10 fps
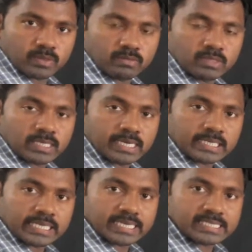We
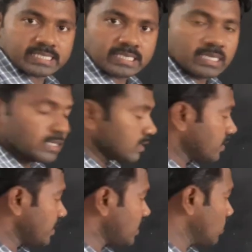categorized
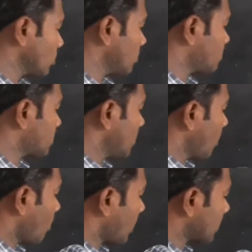three groups.
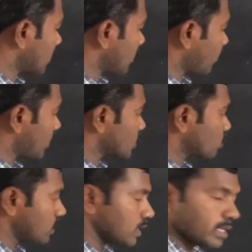What are the first
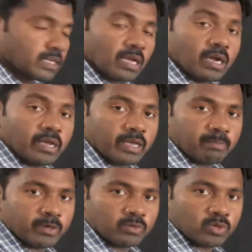one?
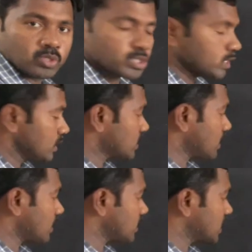Herbivores.
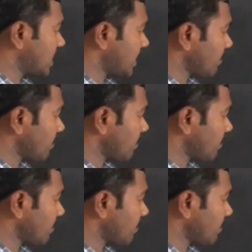Children say